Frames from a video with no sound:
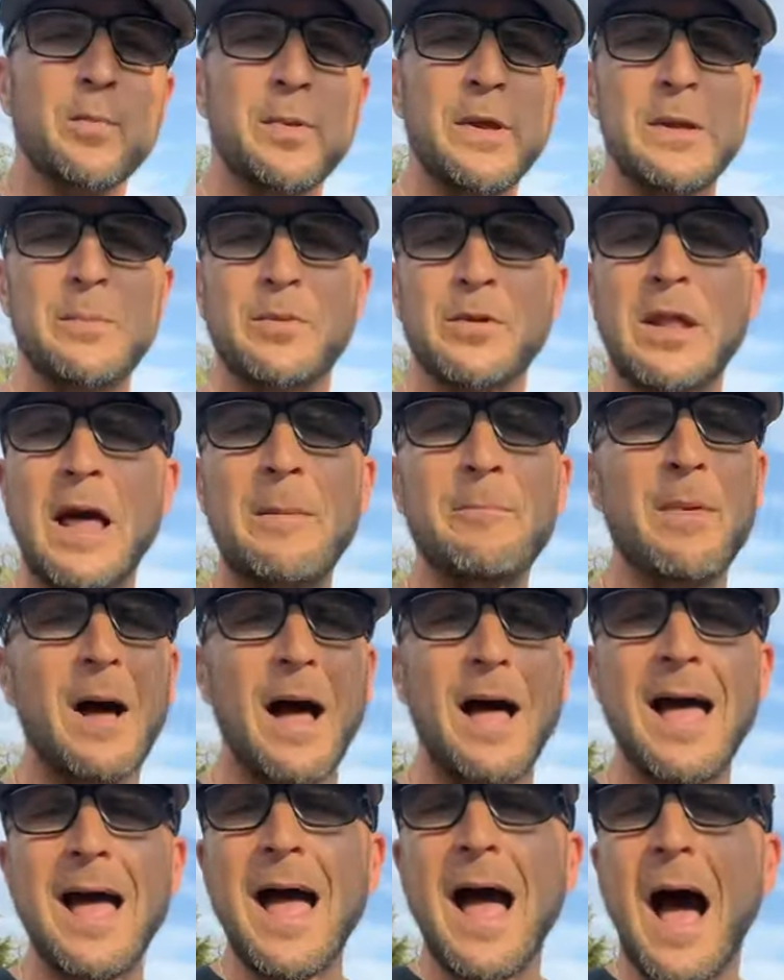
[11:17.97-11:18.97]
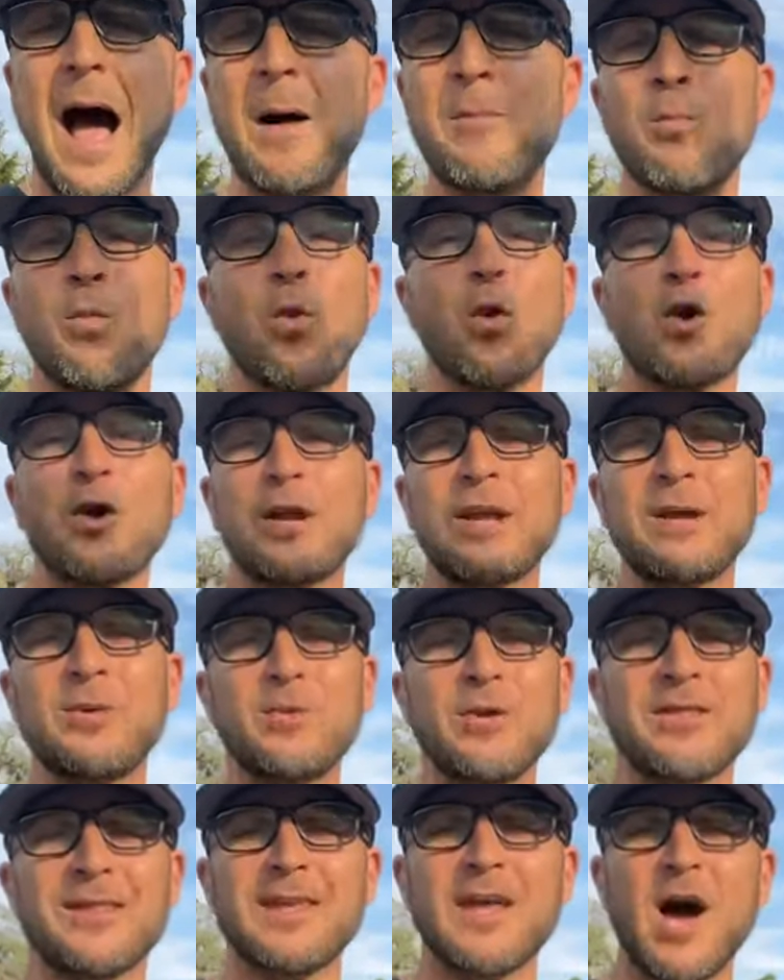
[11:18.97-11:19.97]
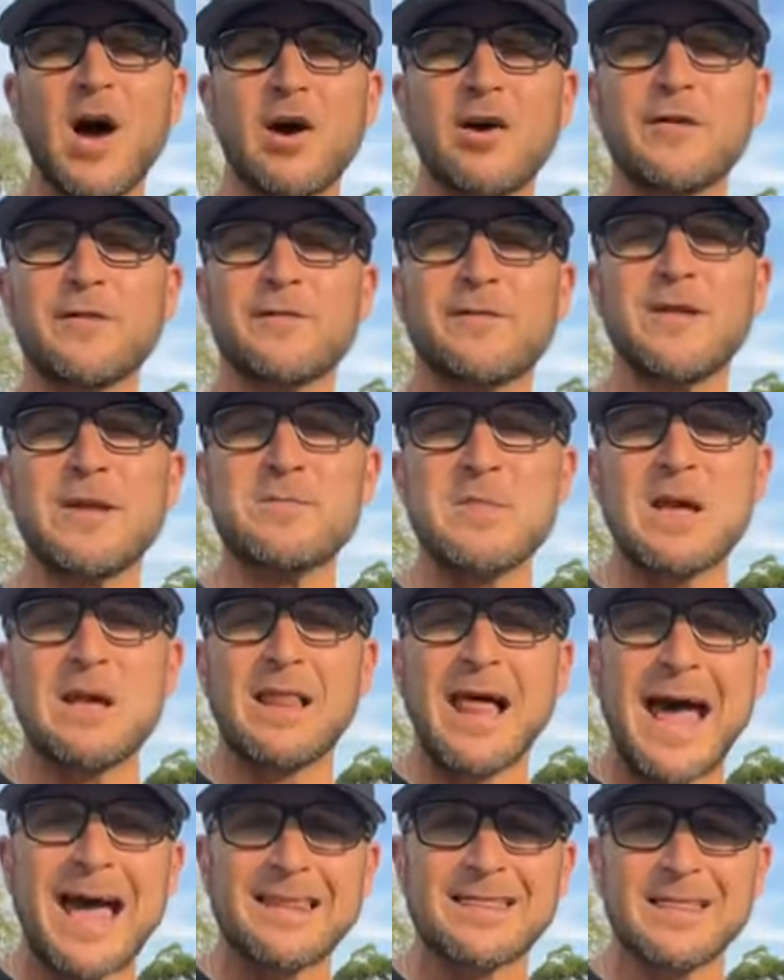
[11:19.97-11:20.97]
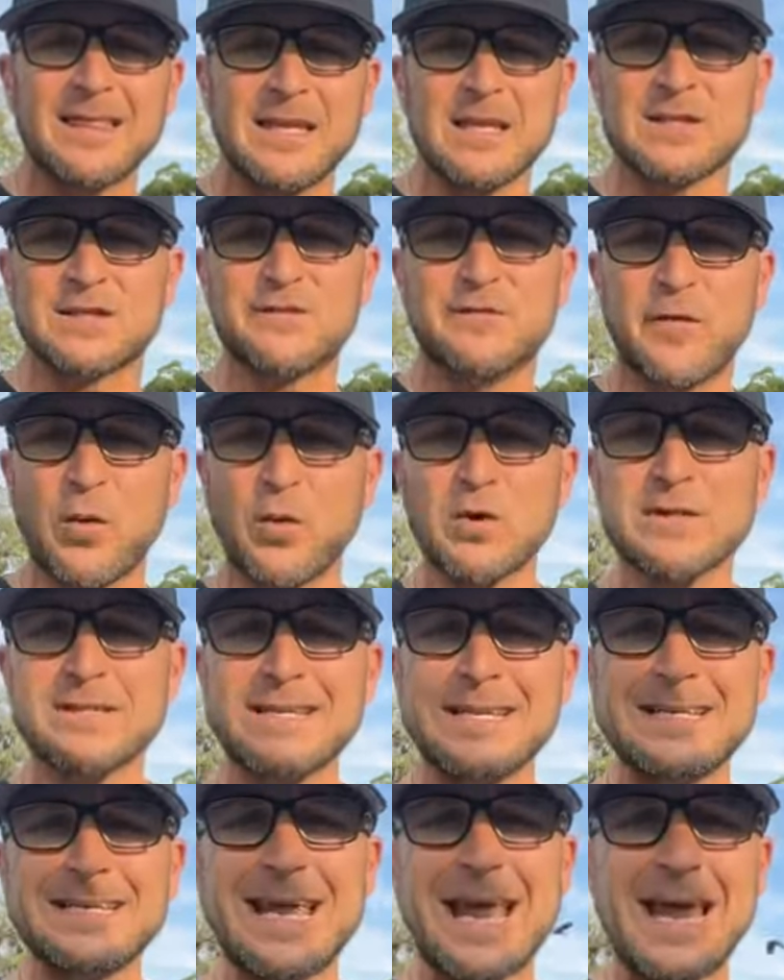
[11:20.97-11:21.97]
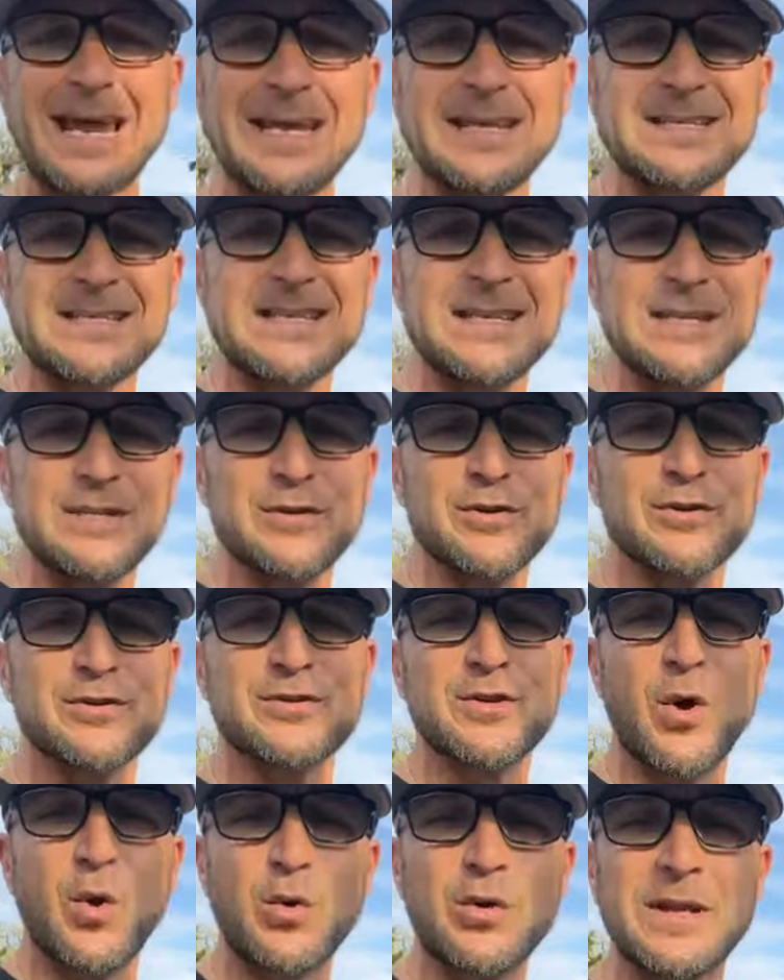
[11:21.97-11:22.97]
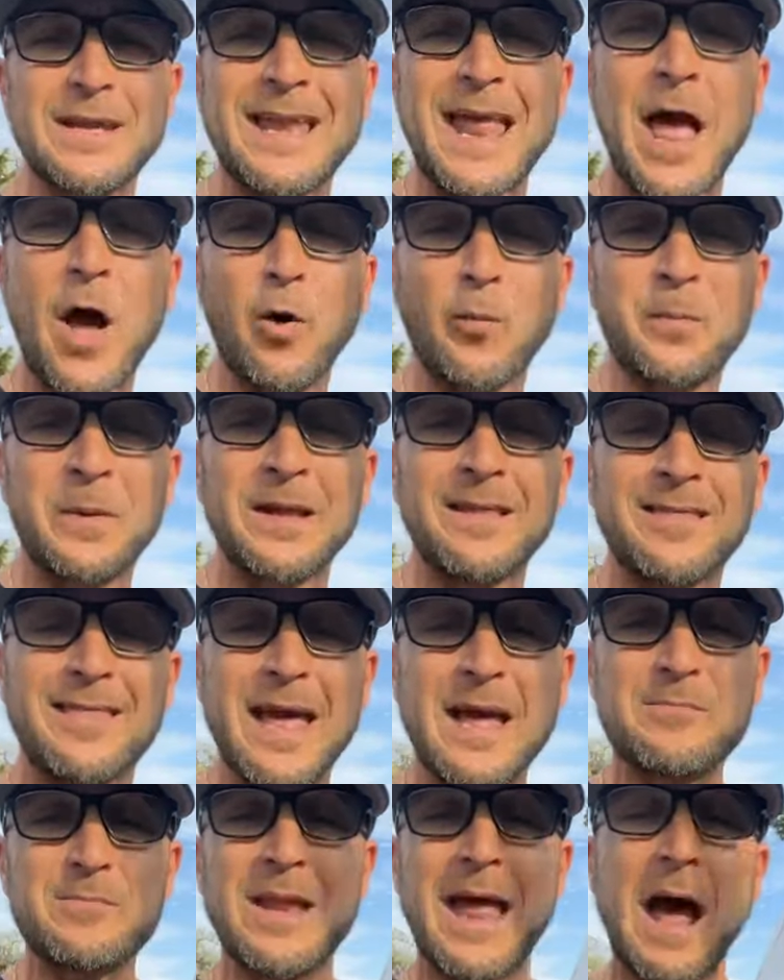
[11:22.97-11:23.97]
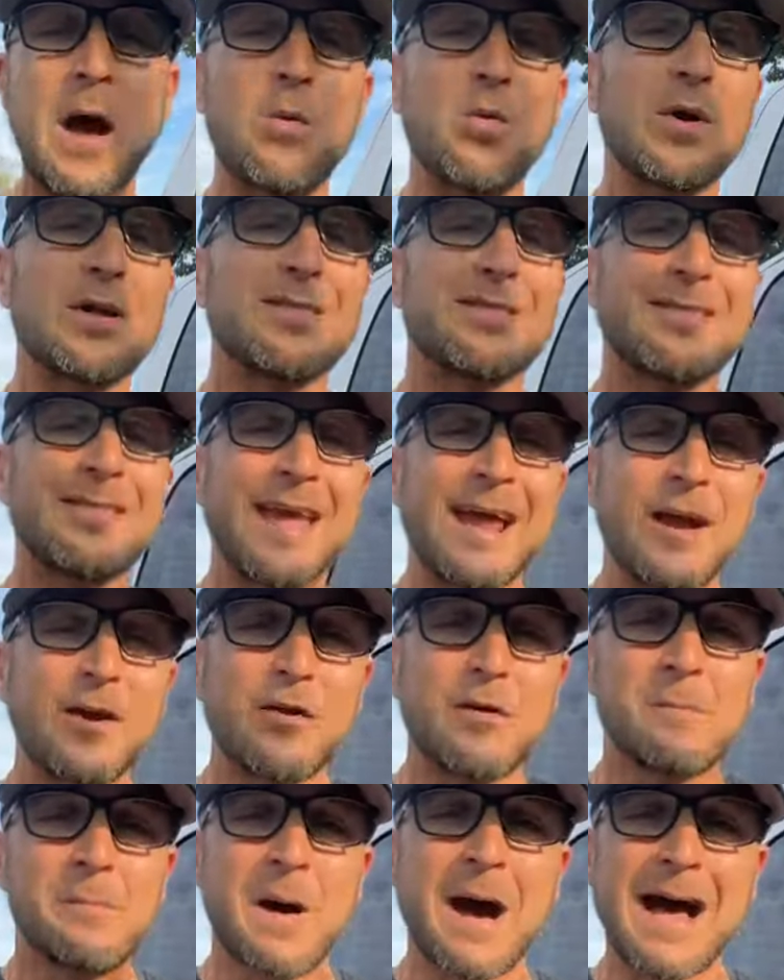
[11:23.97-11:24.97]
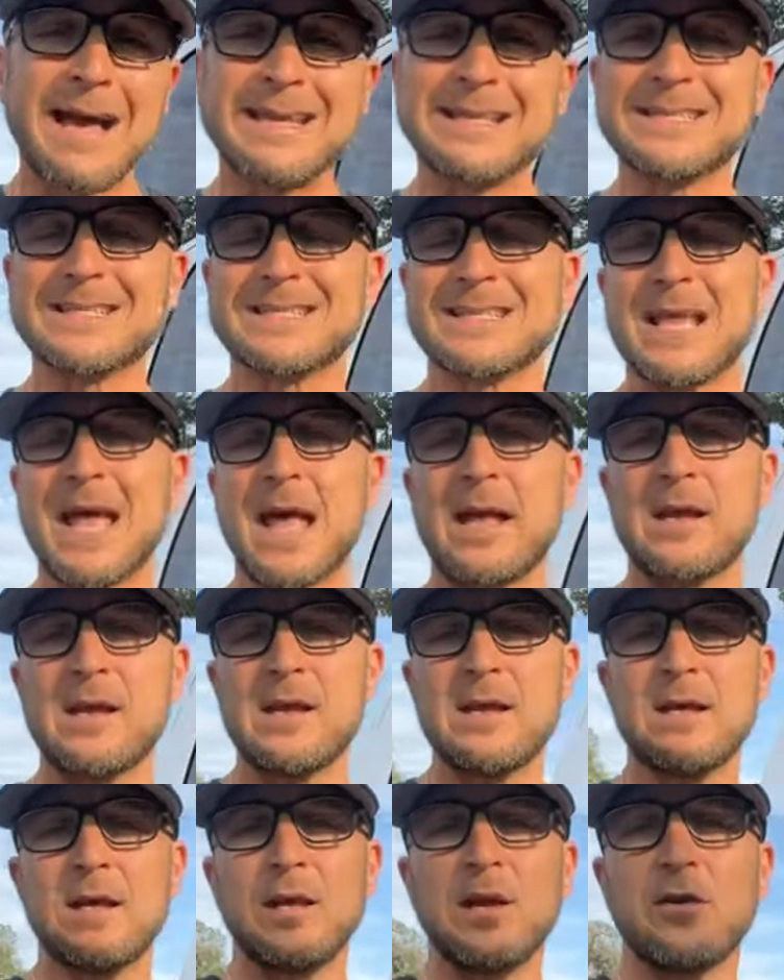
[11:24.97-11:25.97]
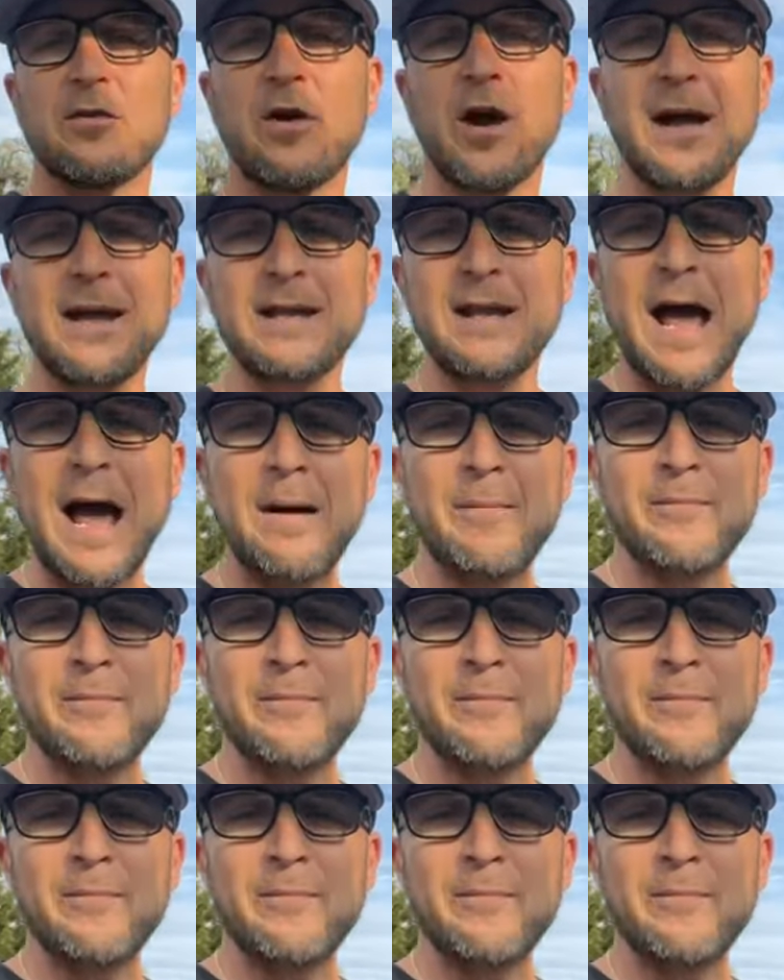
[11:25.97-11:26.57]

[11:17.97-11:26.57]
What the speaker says: to more people. I'm working with young female athletes, 14 to 18 years old, and helping them now with their mindset, right?